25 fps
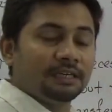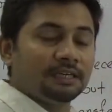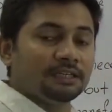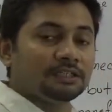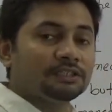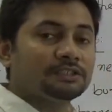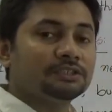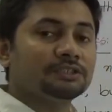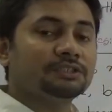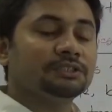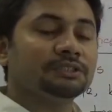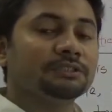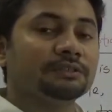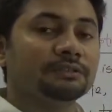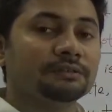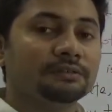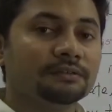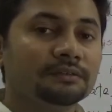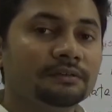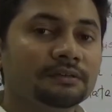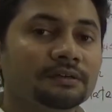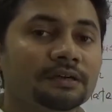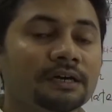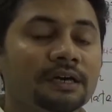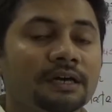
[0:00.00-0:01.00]

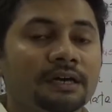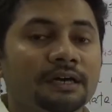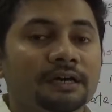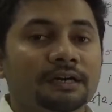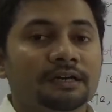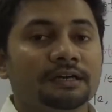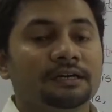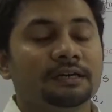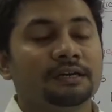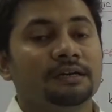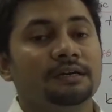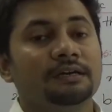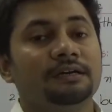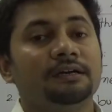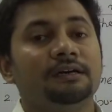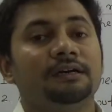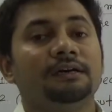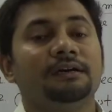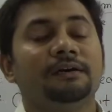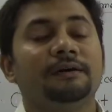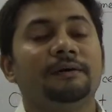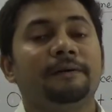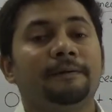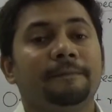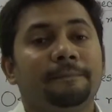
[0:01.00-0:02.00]
So
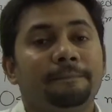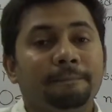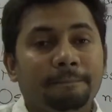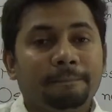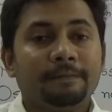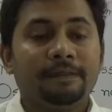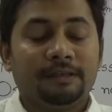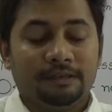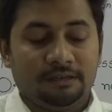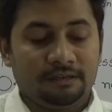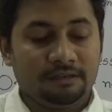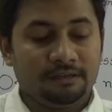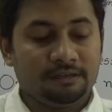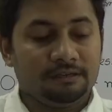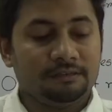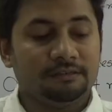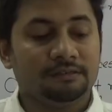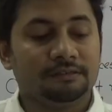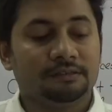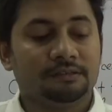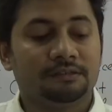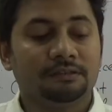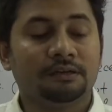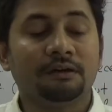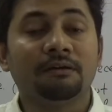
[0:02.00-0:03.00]
uh,
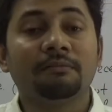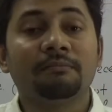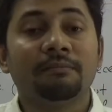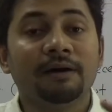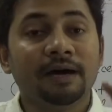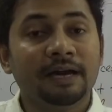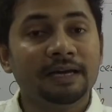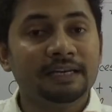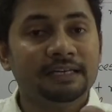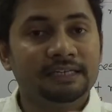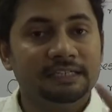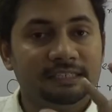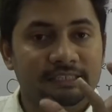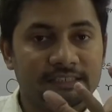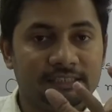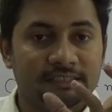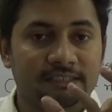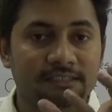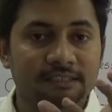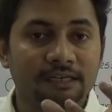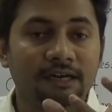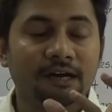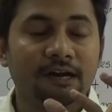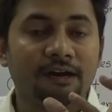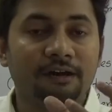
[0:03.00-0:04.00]

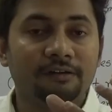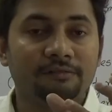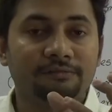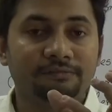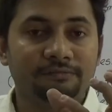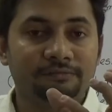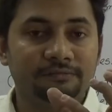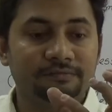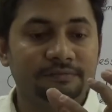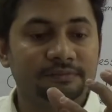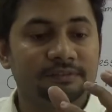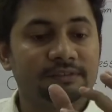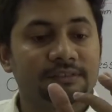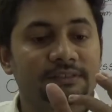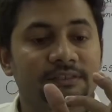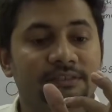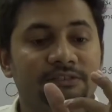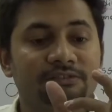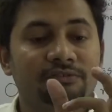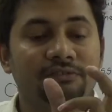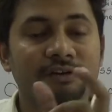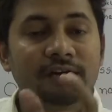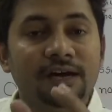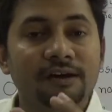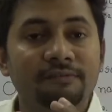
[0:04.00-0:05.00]
combination of the
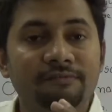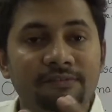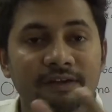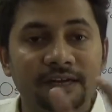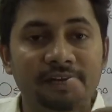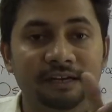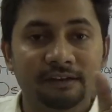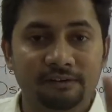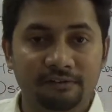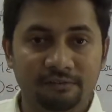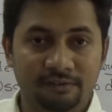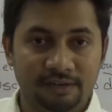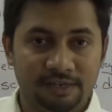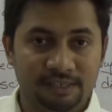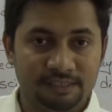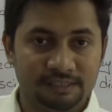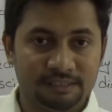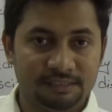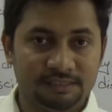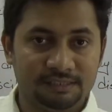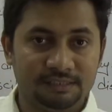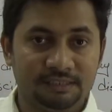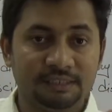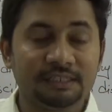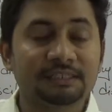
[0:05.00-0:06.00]
trough and
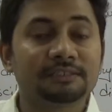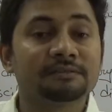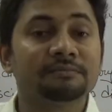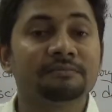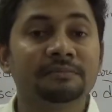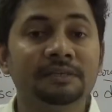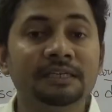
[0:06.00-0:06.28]
crest, it